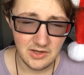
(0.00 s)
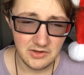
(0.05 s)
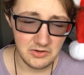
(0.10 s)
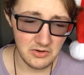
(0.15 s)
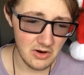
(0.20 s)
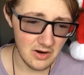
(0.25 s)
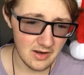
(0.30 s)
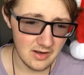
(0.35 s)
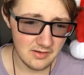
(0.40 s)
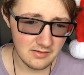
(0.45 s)

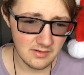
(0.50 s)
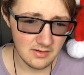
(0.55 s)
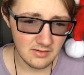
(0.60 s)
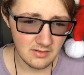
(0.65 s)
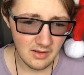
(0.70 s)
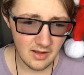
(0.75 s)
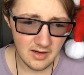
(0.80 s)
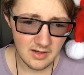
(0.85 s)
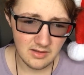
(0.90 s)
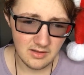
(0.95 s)
Not as
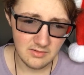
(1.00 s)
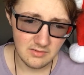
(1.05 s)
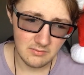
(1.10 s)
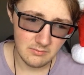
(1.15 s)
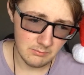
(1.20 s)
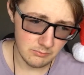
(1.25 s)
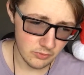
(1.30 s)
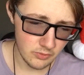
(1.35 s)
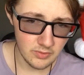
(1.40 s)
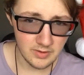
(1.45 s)
in like
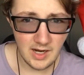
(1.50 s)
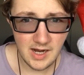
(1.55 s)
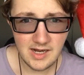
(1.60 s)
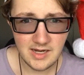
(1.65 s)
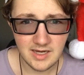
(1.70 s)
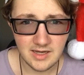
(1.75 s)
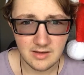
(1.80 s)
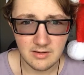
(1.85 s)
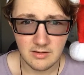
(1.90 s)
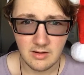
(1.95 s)

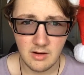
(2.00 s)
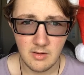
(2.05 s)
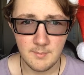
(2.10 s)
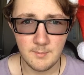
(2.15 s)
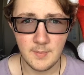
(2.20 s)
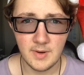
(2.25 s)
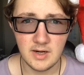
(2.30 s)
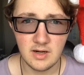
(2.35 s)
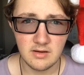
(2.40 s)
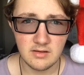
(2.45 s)
creating,
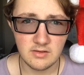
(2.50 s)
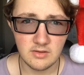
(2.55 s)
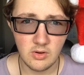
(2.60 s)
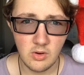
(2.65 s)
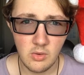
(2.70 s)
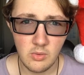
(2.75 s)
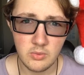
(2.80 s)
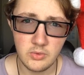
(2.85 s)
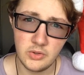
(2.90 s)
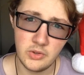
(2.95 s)
but it's the
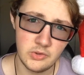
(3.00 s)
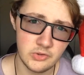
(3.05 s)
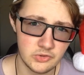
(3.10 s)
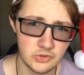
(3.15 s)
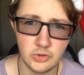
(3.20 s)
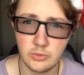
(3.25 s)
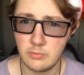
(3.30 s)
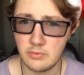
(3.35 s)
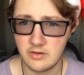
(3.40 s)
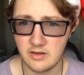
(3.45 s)
whole
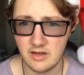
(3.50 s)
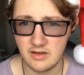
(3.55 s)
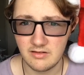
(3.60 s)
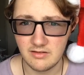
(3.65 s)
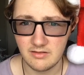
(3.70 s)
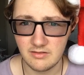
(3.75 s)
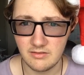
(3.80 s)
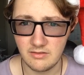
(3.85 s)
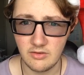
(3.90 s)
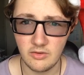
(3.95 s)
YouTube
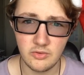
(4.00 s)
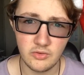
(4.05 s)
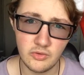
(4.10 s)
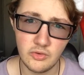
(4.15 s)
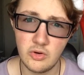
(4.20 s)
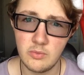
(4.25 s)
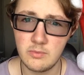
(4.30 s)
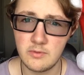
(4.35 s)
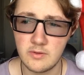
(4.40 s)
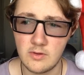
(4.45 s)
sense, because
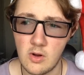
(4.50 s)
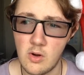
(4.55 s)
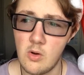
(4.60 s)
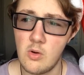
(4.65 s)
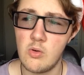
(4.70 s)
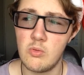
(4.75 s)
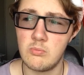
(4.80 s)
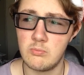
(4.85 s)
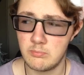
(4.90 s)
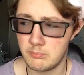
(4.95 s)
YouTube is a
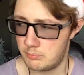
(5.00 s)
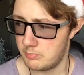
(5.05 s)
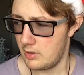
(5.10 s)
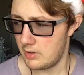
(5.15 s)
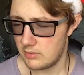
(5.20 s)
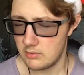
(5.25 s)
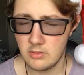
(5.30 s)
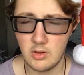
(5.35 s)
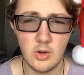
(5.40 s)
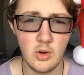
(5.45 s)
whole
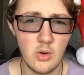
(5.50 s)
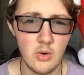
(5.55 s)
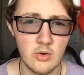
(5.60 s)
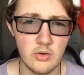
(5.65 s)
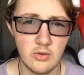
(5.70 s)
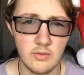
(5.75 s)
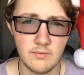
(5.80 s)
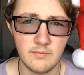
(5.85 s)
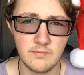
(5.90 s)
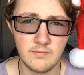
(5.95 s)

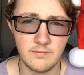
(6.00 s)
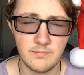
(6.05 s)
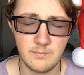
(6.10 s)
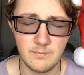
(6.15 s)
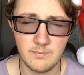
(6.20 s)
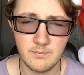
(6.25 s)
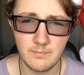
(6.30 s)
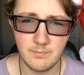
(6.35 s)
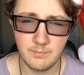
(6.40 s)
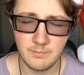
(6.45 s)
buttload of
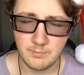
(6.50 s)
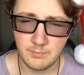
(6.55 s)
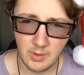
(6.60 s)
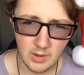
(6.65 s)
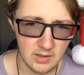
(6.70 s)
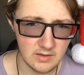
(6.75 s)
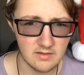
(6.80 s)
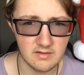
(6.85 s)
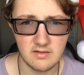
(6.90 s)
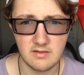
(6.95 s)

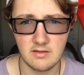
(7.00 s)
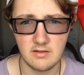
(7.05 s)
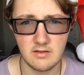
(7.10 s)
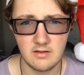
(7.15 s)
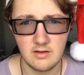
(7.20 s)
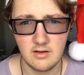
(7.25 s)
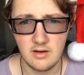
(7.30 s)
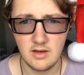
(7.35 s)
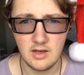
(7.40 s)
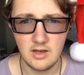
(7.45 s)
butts,
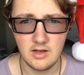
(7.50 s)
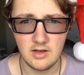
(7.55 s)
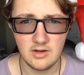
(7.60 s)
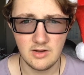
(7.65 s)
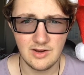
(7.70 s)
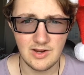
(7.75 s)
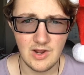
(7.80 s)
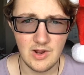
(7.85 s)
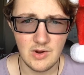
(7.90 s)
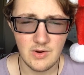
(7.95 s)

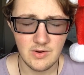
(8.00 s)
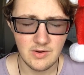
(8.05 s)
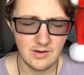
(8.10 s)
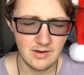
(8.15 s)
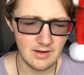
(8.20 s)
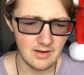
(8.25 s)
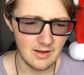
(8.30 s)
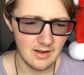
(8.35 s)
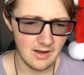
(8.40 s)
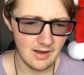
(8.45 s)
you know,
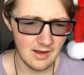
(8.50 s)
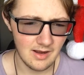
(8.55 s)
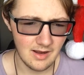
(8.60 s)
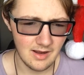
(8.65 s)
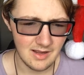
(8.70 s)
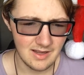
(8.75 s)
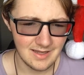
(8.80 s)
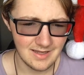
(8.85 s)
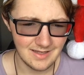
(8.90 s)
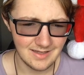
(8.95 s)

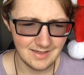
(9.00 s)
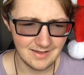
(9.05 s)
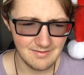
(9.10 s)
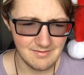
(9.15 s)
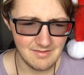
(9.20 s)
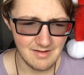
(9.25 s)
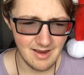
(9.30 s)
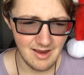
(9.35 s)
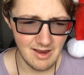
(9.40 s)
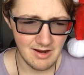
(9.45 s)

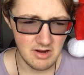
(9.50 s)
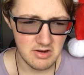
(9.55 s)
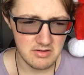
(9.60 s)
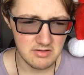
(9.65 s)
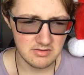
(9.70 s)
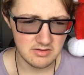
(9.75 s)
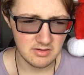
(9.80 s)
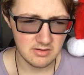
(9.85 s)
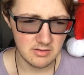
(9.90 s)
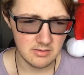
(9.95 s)
and
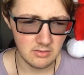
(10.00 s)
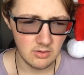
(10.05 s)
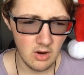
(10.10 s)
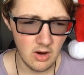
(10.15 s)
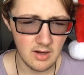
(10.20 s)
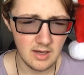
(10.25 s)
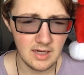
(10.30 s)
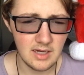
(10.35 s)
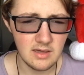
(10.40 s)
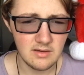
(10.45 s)
it's just
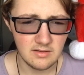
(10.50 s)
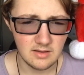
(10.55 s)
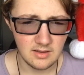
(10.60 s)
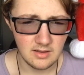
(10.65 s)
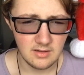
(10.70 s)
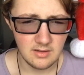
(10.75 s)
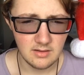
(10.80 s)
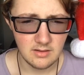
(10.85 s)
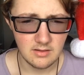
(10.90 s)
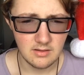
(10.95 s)
not
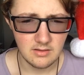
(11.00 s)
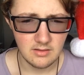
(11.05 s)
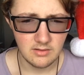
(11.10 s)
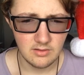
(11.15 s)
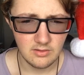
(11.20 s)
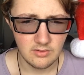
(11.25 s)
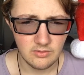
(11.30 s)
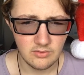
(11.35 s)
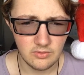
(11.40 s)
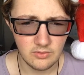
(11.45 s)
easy
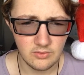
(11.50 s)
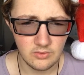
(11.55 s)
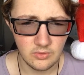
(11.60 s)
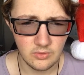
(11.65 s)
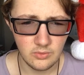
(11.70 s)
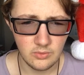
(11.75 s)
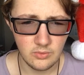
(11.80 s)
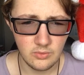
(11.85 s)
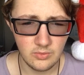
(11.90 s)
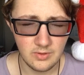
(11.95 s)
to
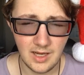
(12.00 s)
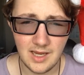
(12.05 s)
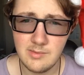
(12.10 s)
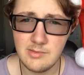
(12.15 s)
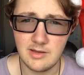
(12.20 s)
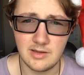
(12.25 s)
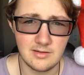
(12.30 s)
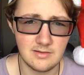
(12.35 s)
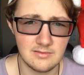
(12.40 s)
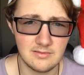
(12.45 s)
do
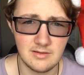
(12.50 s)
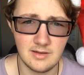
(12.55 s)
gaming